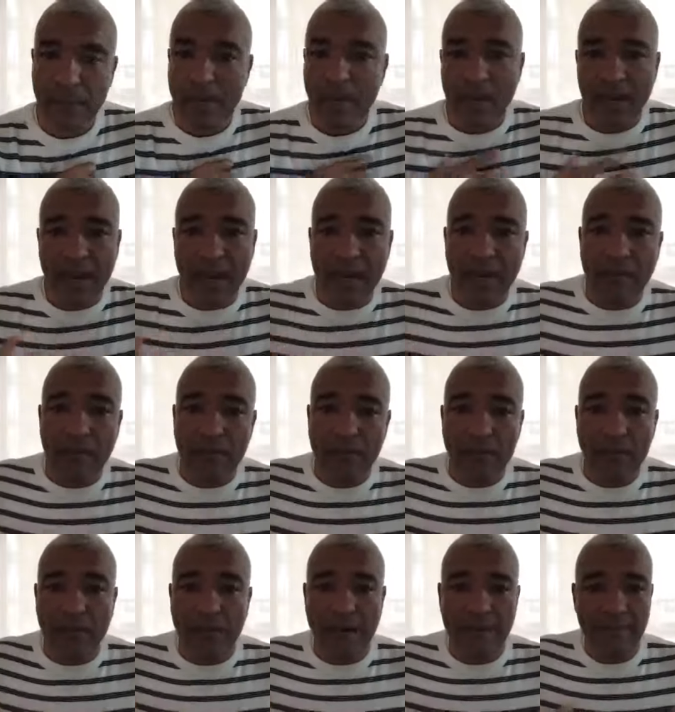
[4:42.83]

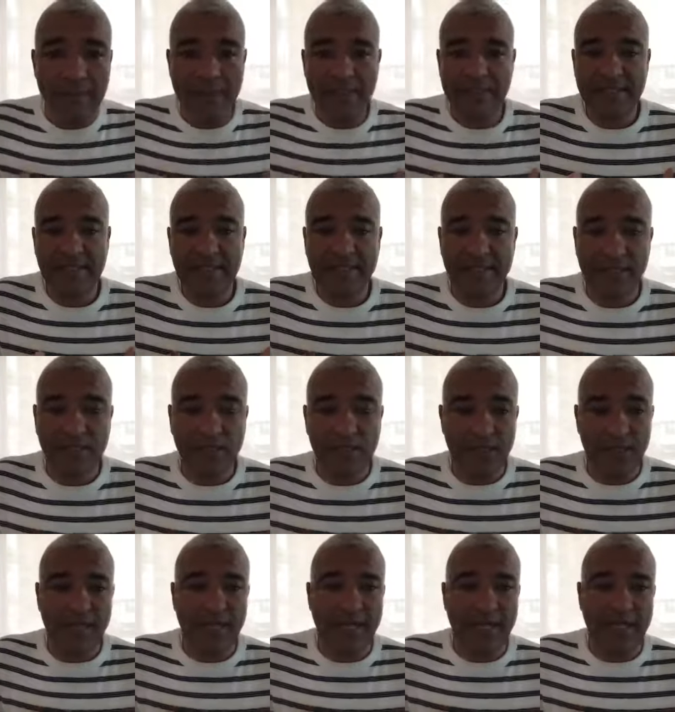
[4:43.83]
Now, I'm not telling
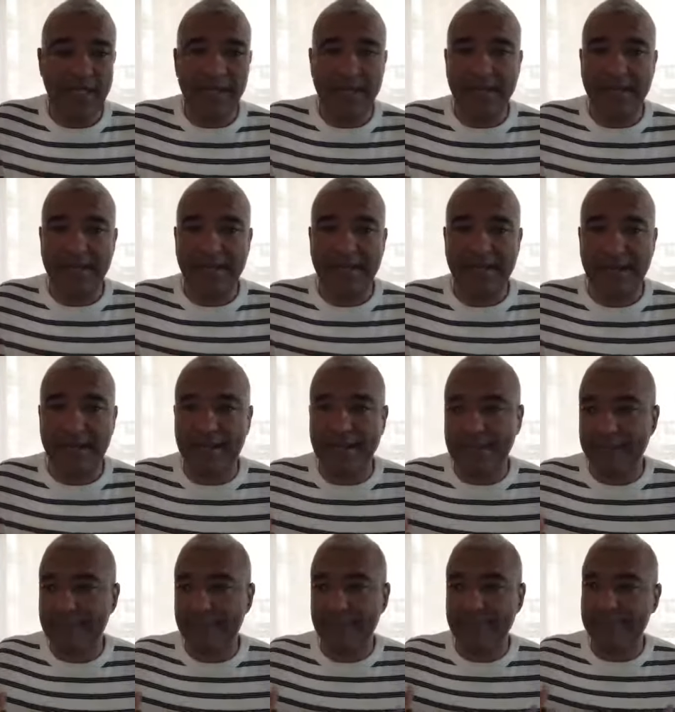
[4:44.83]
you that like
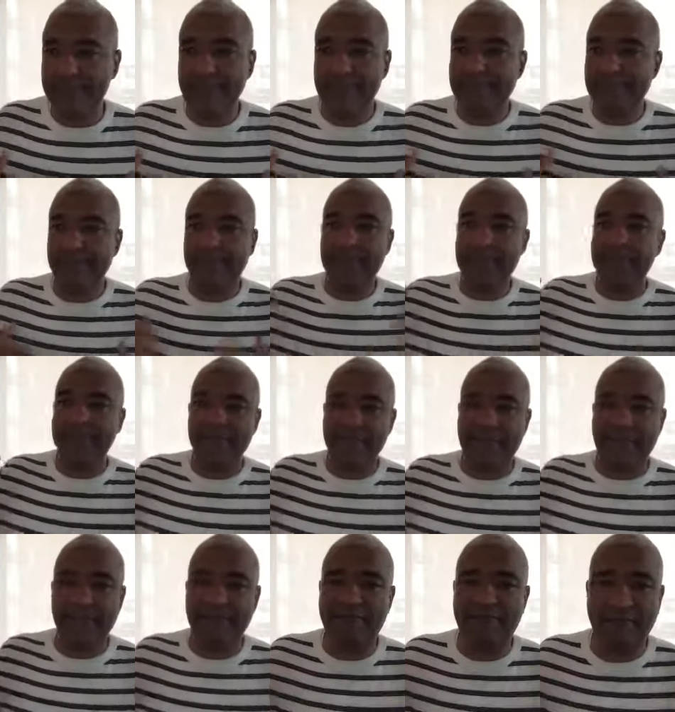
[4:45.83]
I, you know,
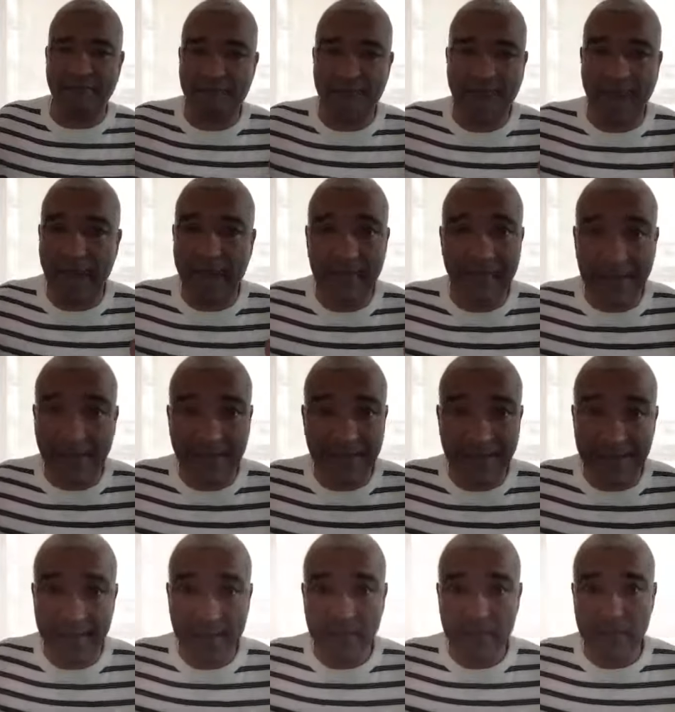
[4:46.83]
I figure it out. I
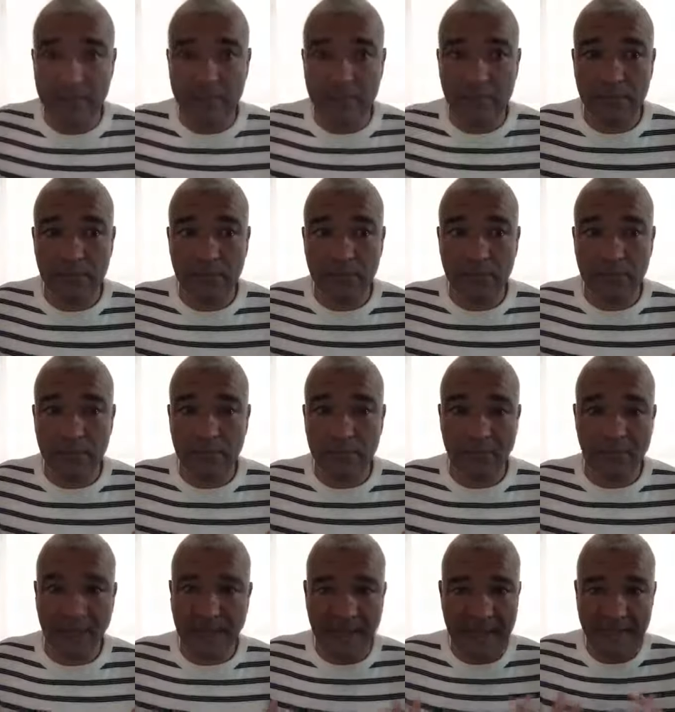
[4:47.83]
didn't
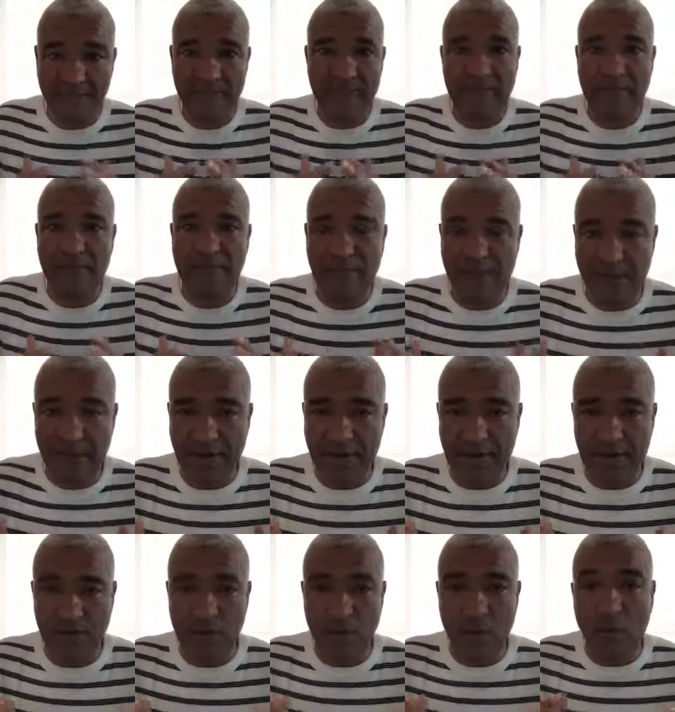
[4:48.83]
I haven't figured it
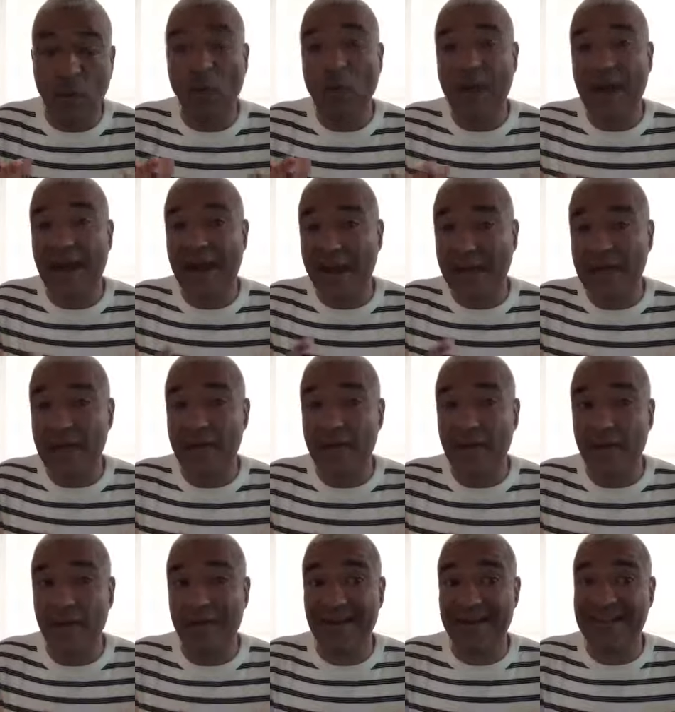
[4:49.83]
out. What I
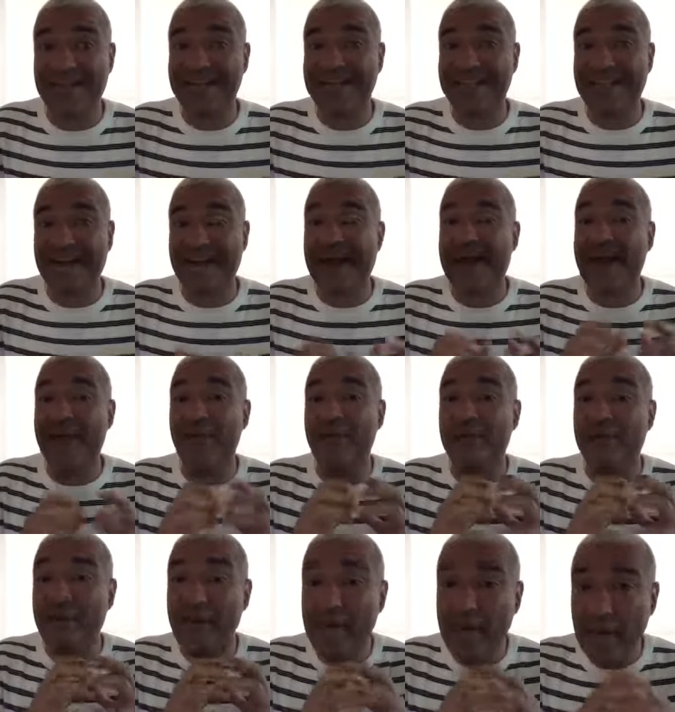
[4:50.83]
know is I
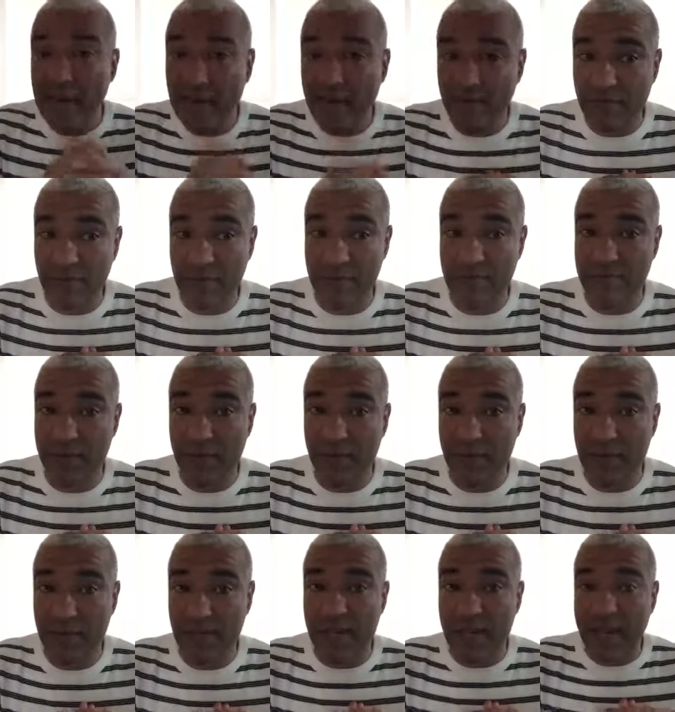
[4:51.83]
really love what I'm
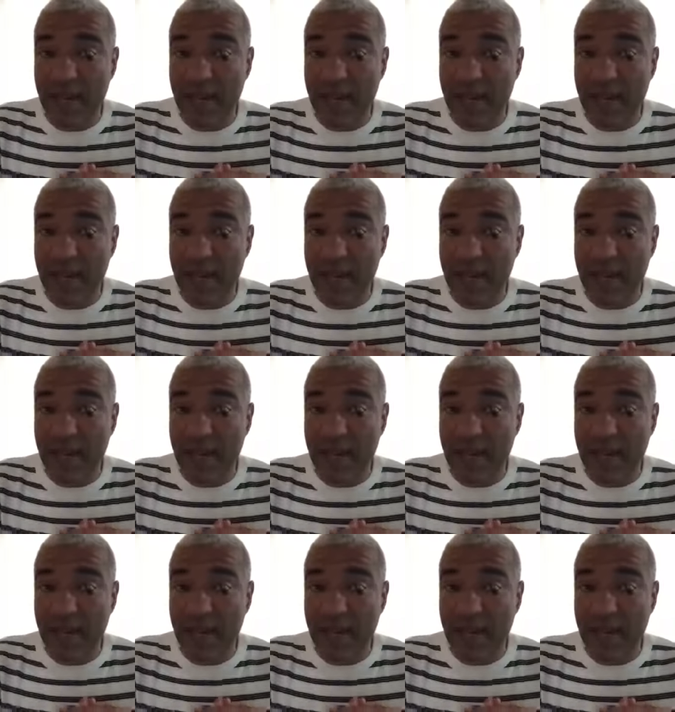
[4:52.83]
doing.